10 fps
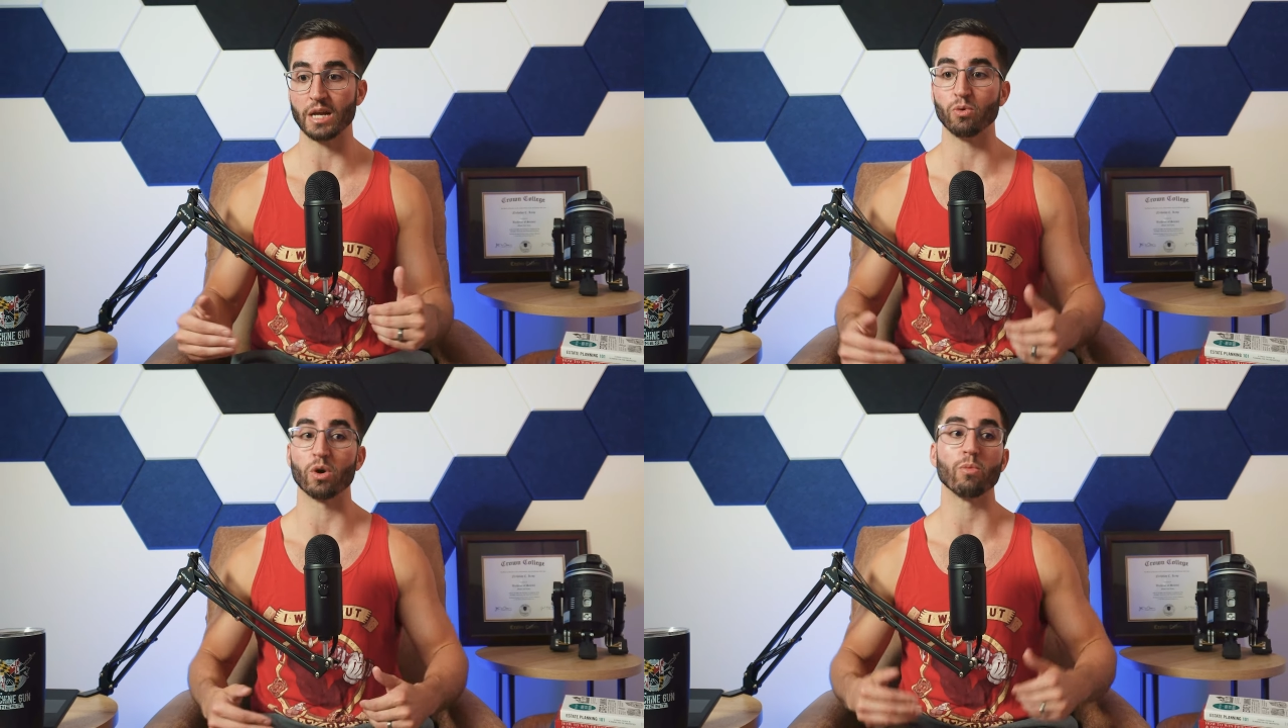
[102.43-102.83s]
or
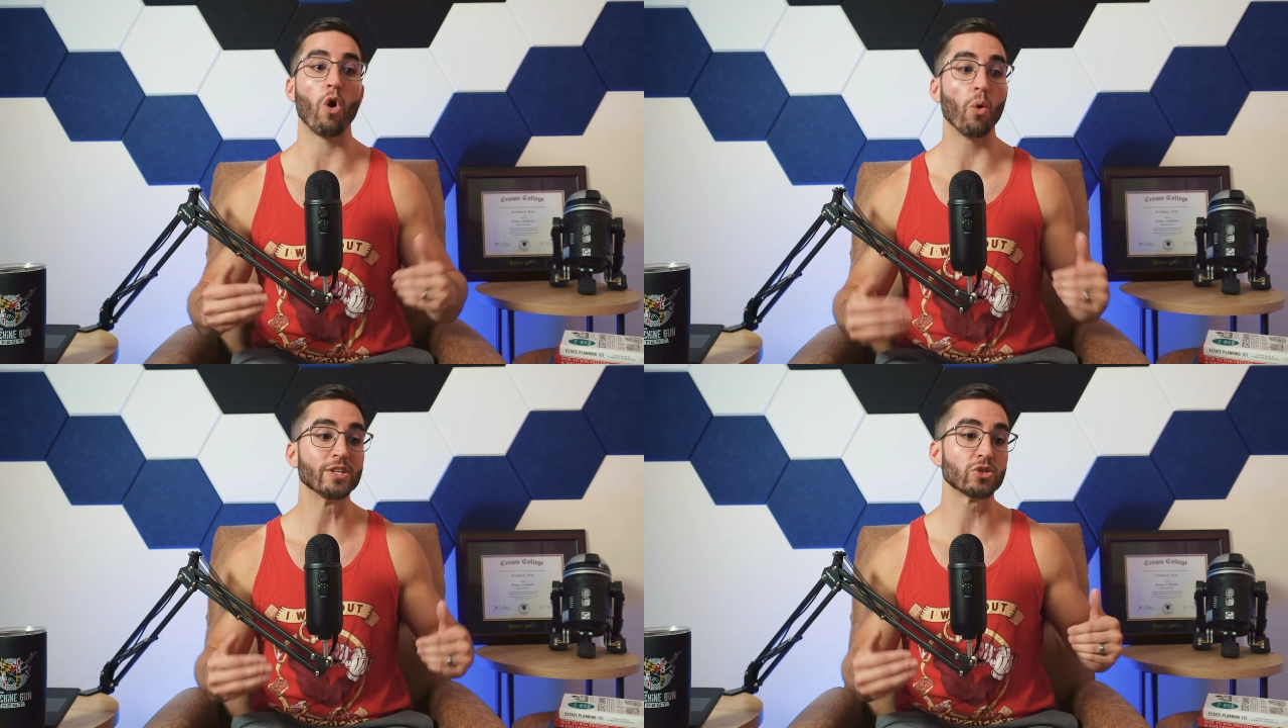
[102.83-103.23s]
I'm
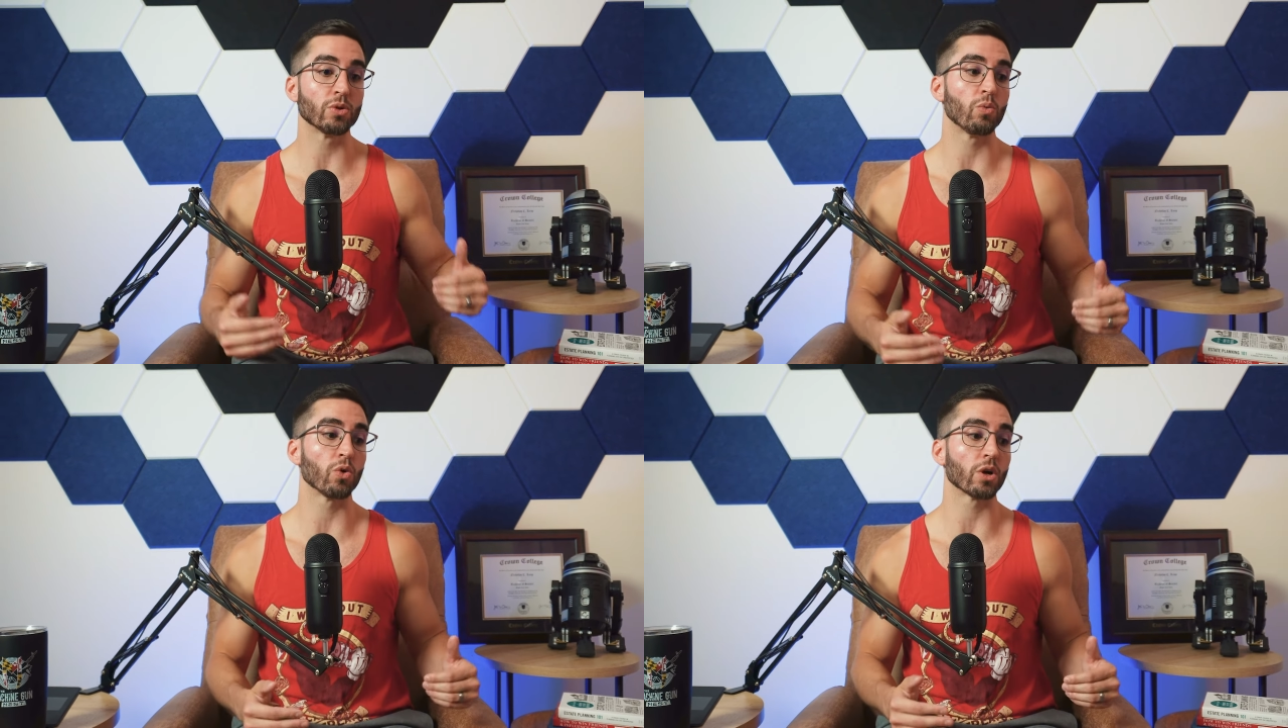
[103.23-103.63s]
always doing
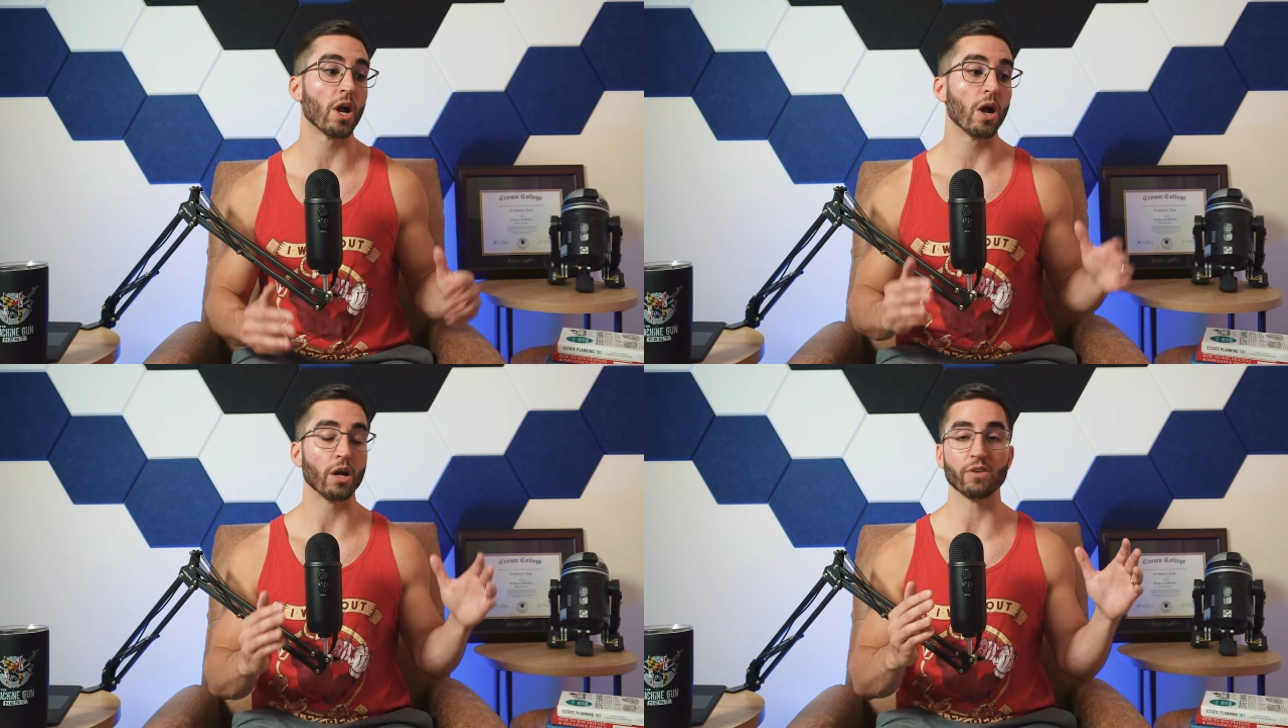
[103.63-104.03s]
work
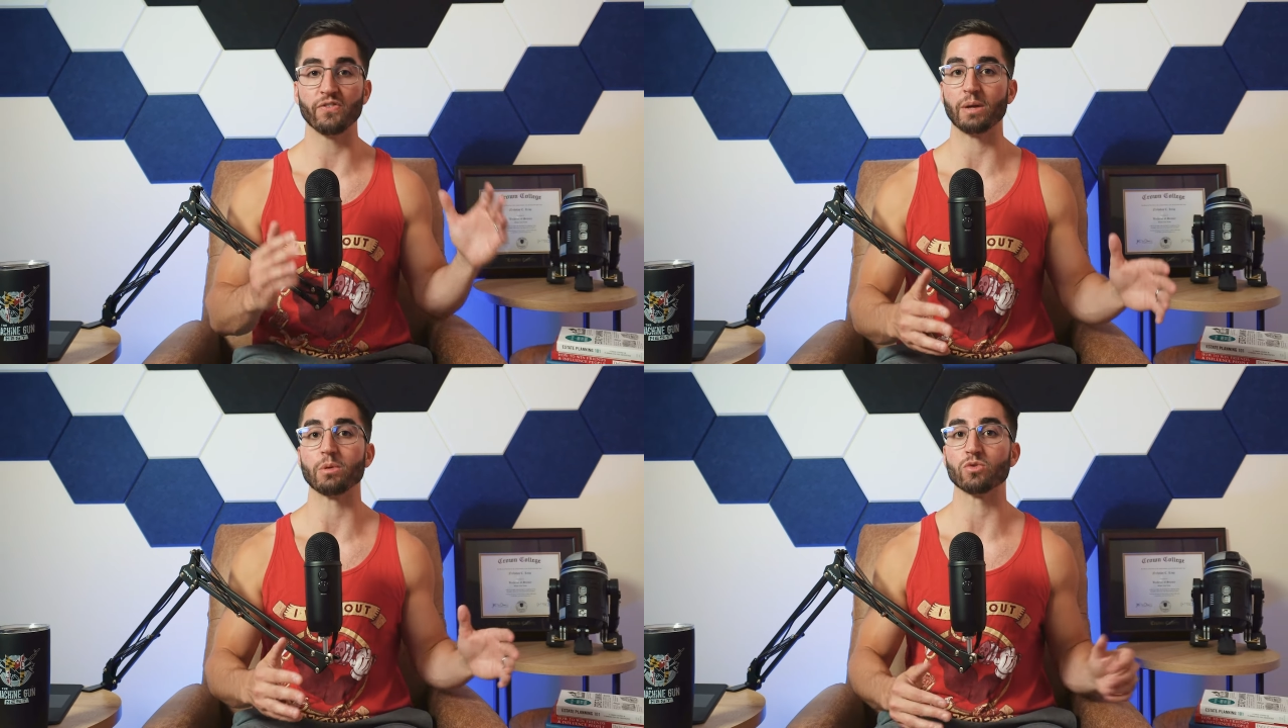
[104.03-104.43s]
on the
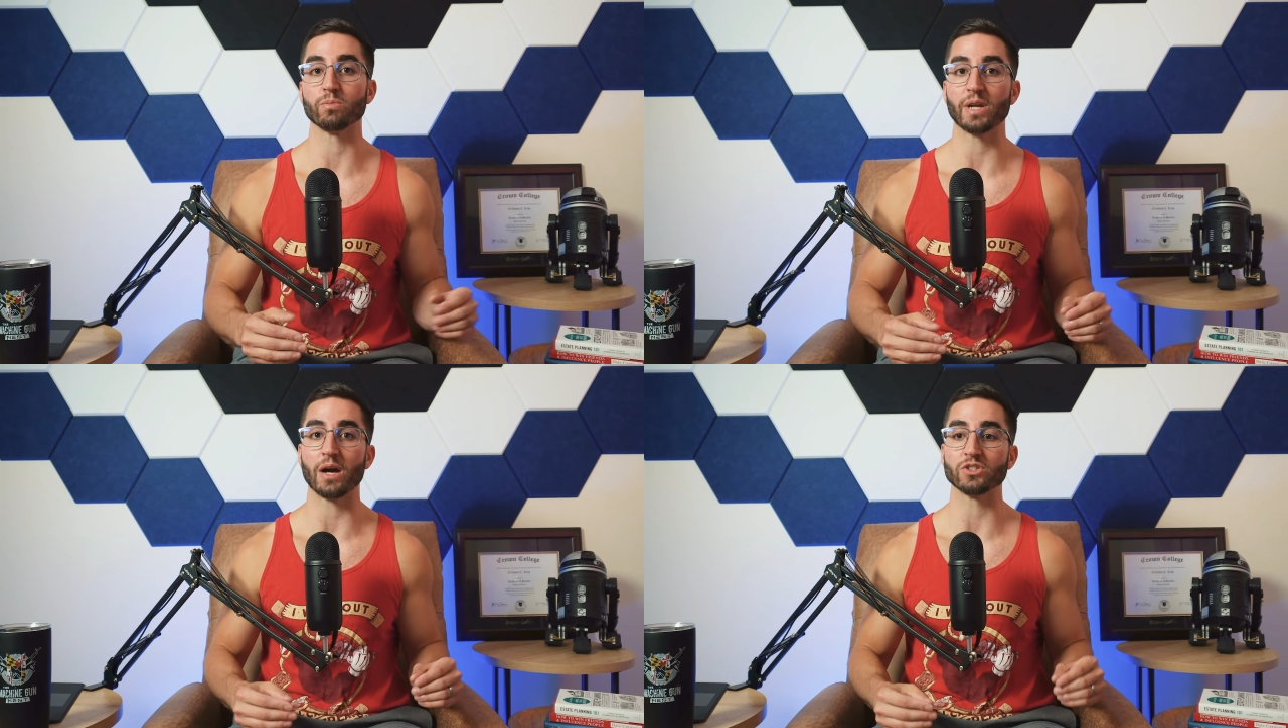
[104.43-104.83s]
family room
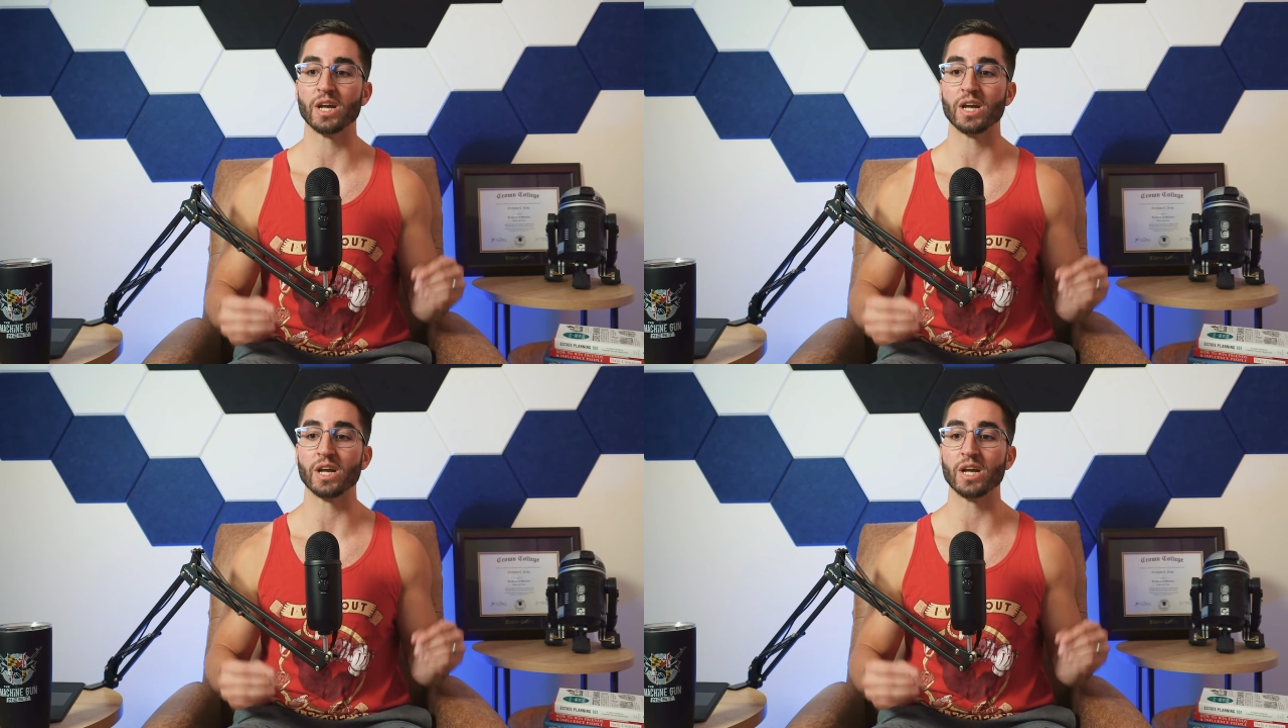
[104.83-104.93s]
couch,